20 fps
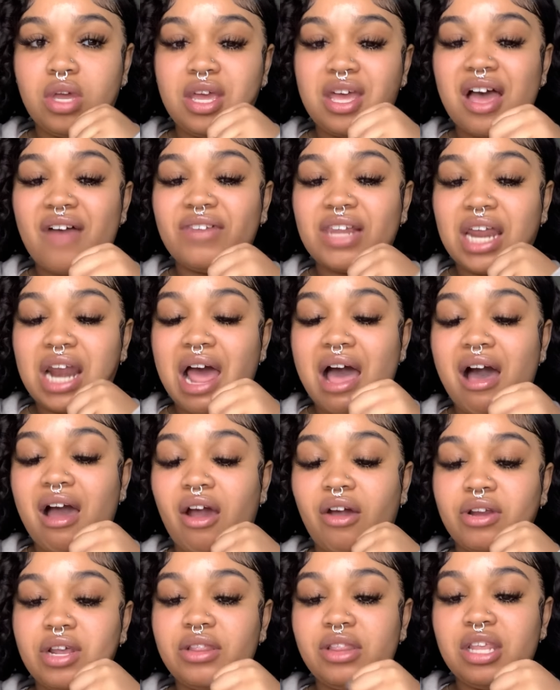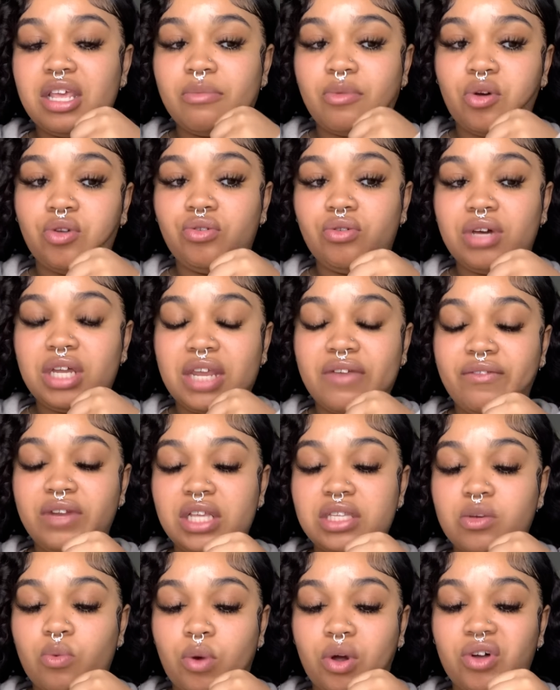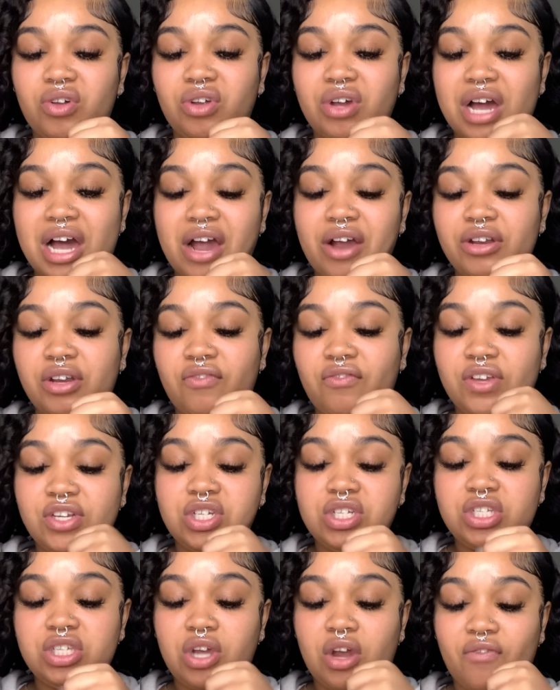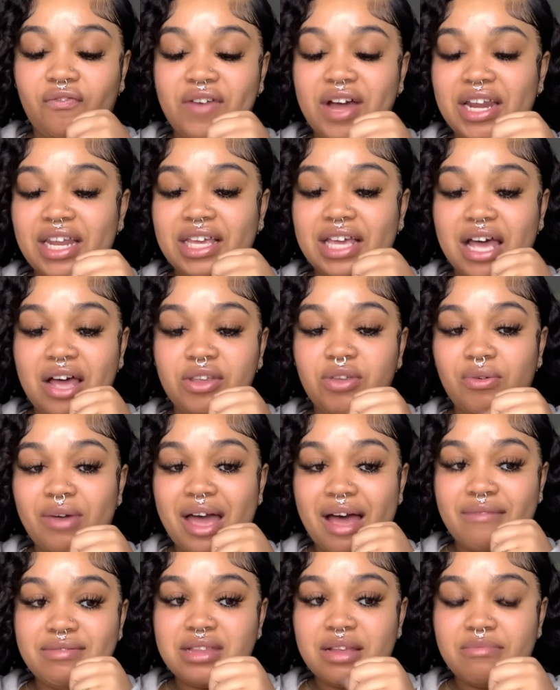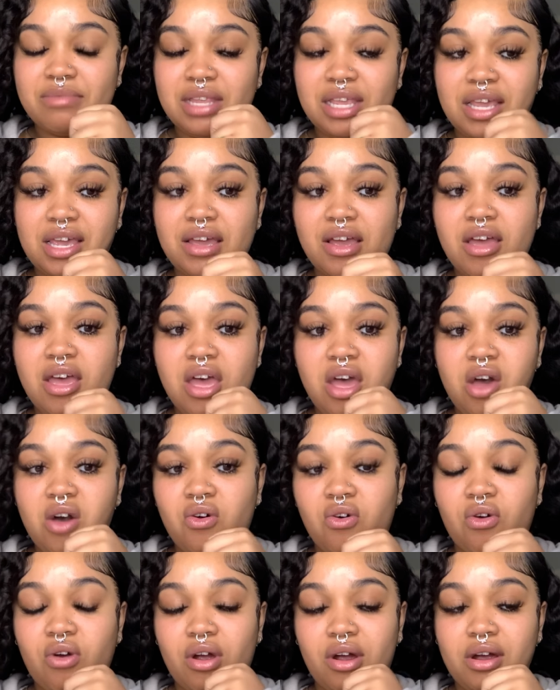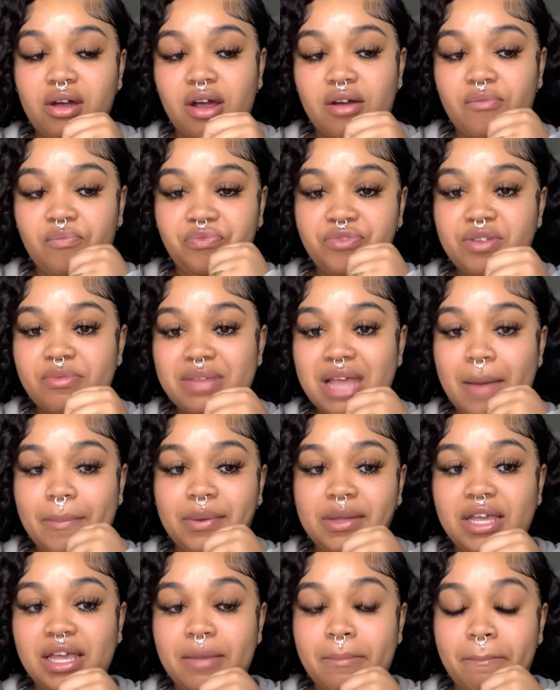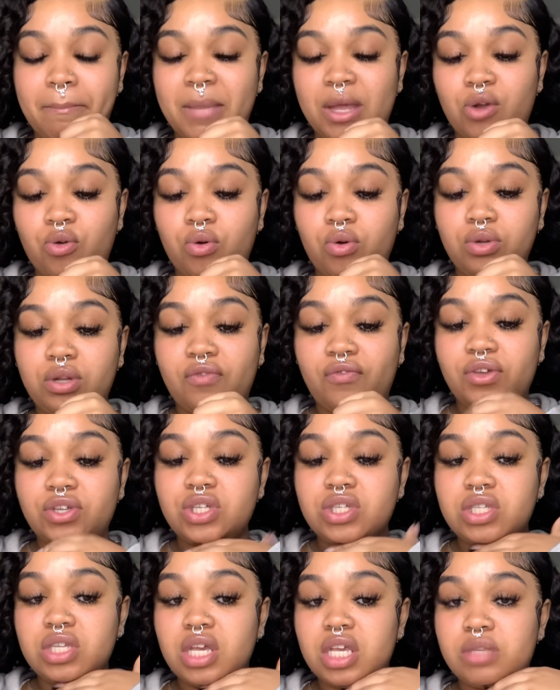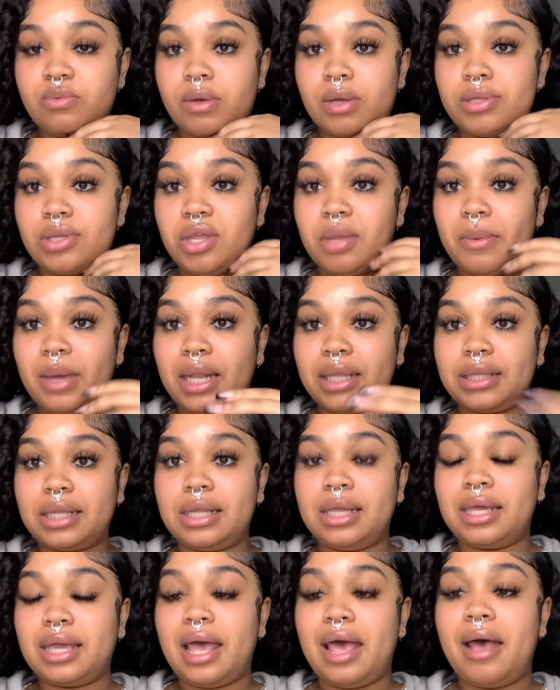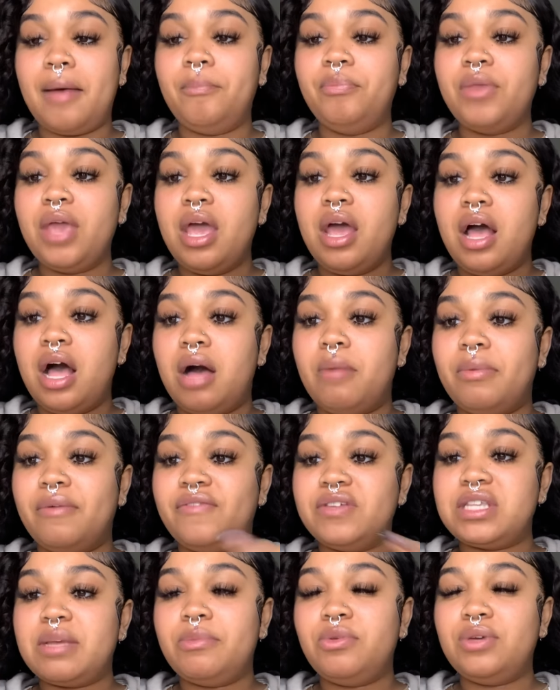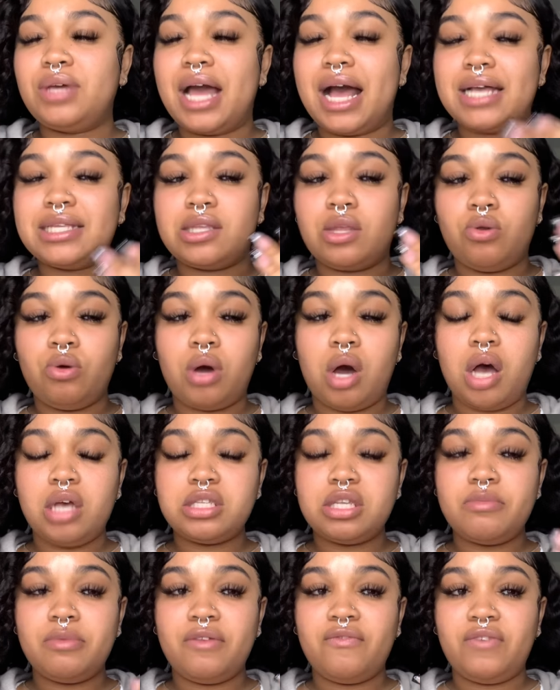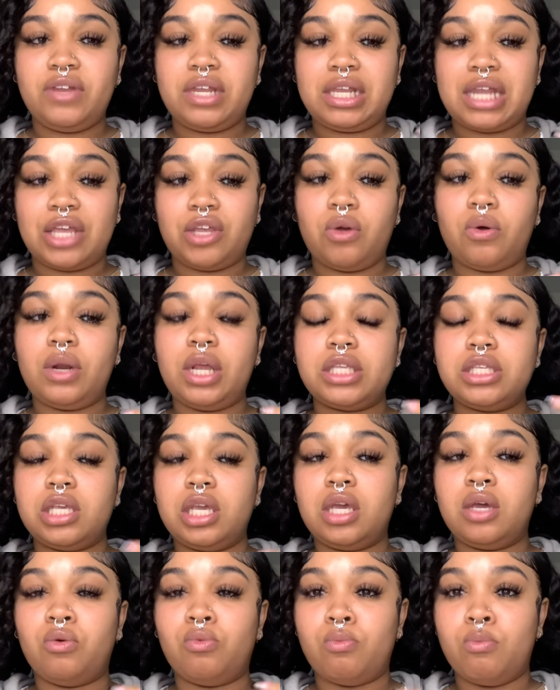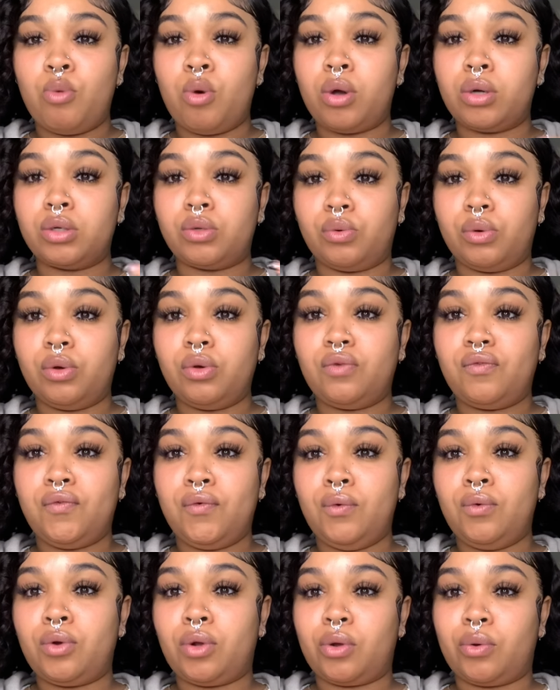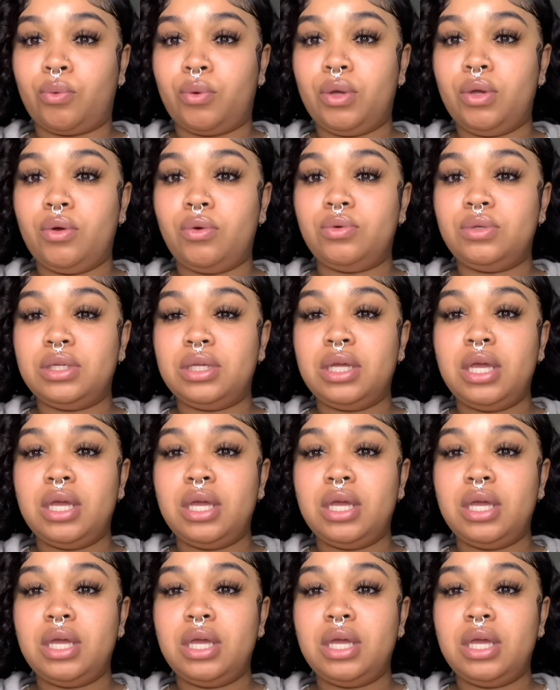have a lot of iron in them. Or you could even need to work on your iron deficiency, or finding out you have something, or some type of mineral deficiency as well too, we need to look at. Um but for some of you guys, so you could also be feeling like you need to eat more grilled food, or grilled